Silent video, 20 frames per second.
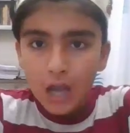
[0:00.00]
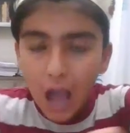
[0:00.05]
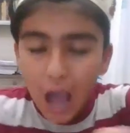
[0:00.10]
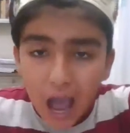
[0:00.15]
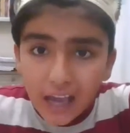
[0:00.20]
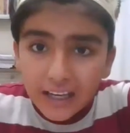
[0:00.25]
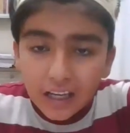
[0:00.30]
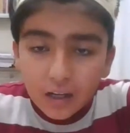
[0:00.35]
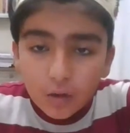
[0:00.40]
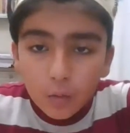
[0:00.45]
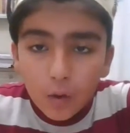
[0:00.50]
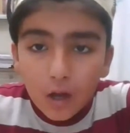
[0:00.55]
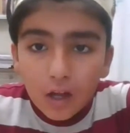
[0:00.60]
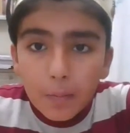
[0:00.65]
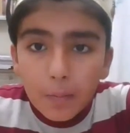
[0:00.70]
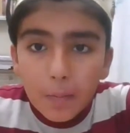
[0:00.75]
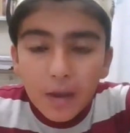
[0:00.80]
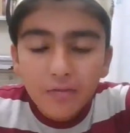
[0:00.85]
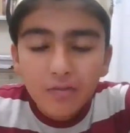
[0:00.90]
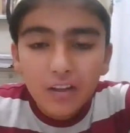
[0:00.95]
Hi, and
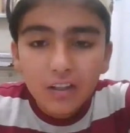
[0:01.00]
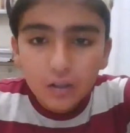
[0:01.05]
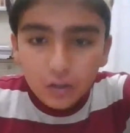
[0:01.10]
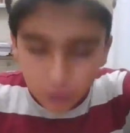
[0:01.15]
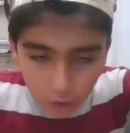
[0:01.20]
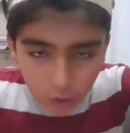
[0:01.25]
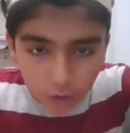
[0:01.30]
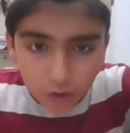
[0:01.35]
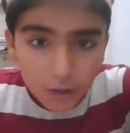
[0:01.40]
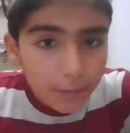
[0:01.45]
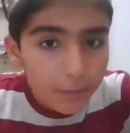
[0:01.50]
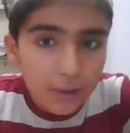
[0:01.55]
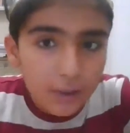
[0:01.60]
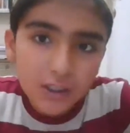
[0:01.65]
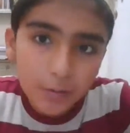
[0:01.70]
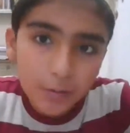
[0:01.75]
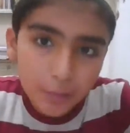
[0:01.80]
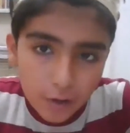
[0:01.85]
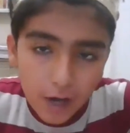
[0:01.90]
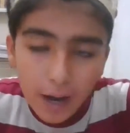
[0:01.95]
welcome my fellow
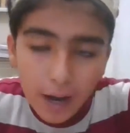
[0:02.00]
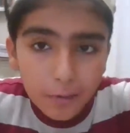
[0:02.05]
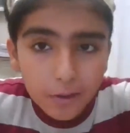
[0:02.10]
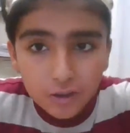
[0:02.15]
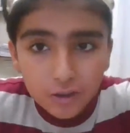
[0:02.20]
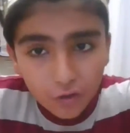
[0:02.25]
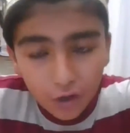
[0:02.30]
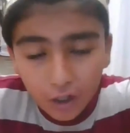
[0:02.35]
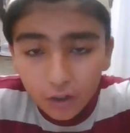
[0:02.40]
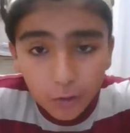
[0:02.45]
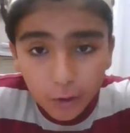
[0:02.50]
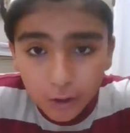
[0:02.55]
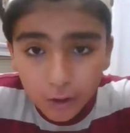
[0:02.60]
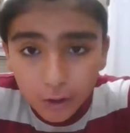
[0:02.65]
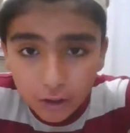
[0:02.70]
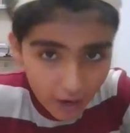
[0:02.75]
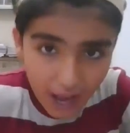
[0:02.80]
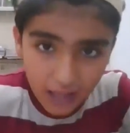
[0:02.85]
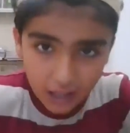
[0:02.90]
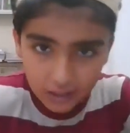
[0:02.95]
YouTuber subscribers,
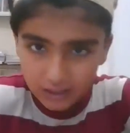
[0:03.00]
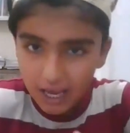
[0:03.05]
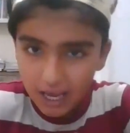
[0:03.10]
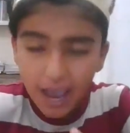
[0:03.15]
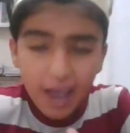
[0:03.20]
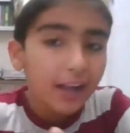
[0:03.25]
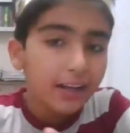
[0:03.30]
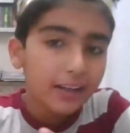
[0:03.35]
followers, fans,